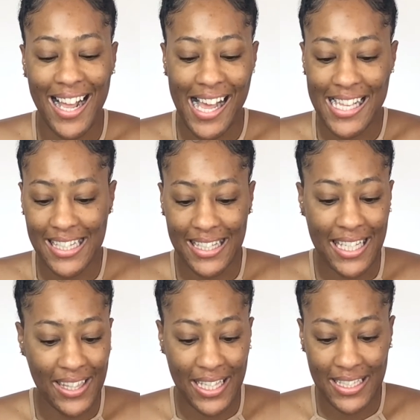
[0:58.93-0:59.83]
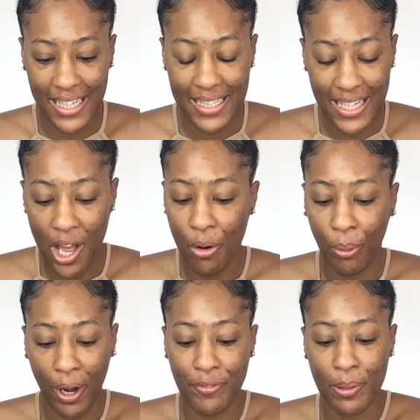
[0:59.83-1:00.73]
I see that stands out right
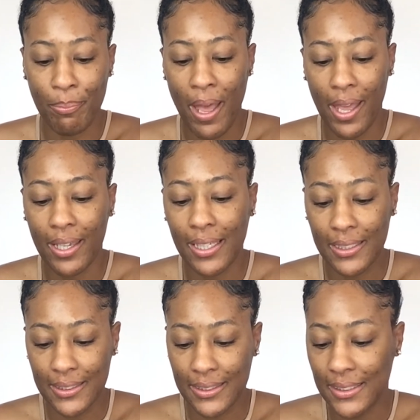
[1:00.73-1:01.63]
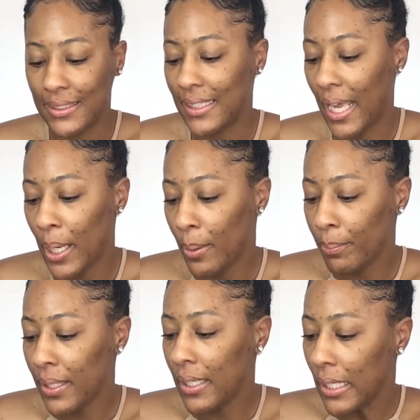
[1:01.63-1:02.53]
off the bat is this
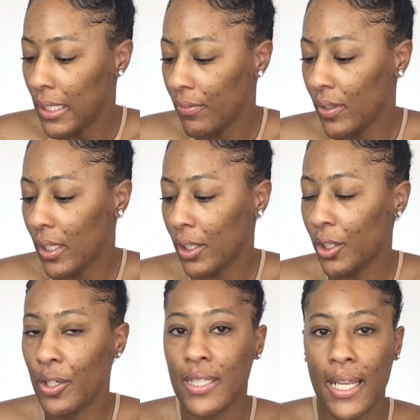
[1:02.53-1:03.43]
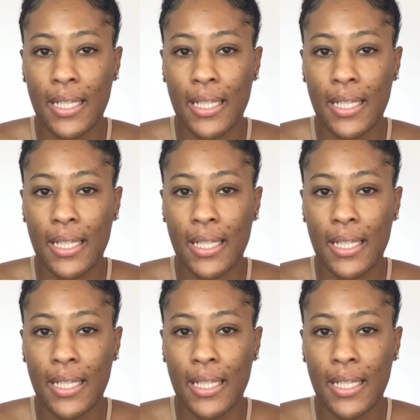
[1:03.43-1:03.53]
Ambi Even Clear Daily